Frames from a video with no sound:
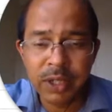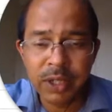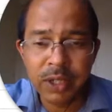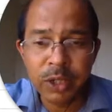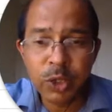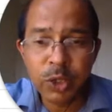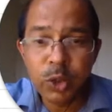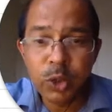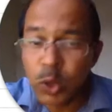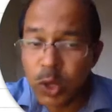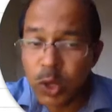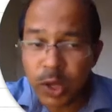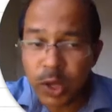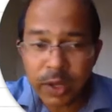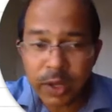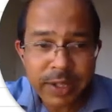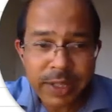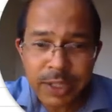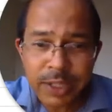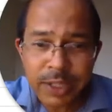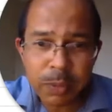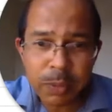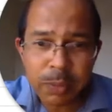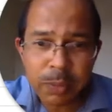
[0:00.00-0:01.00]
you do not need
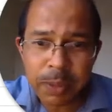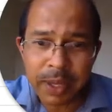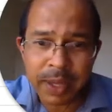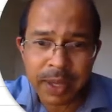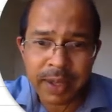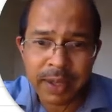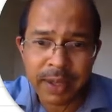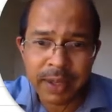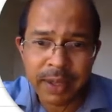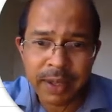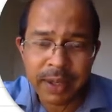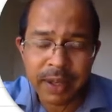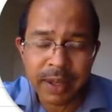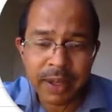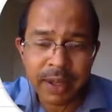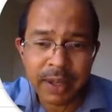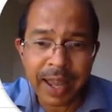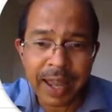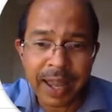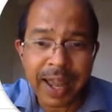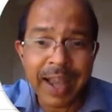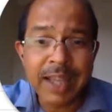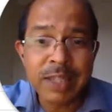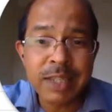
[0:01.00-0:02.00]
to pay
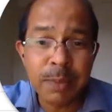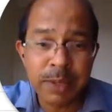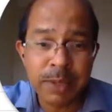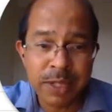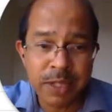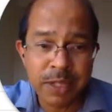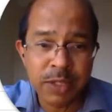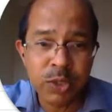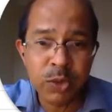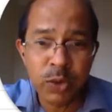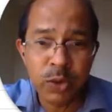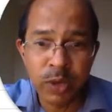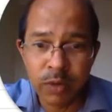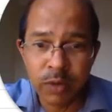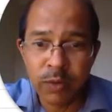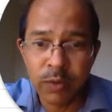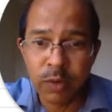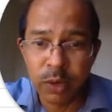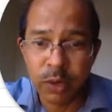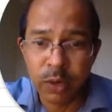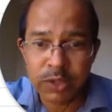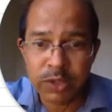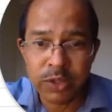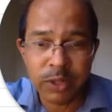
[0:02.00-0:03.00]
as much as
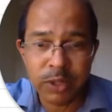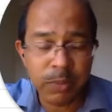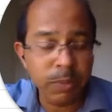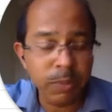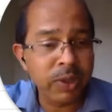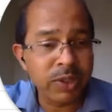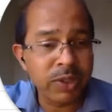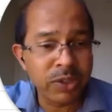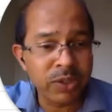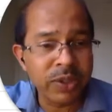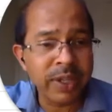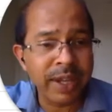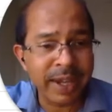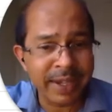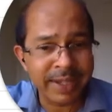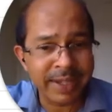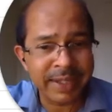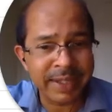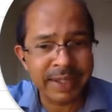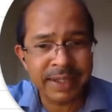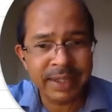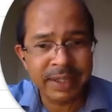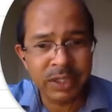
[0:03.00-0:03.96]
$243.38.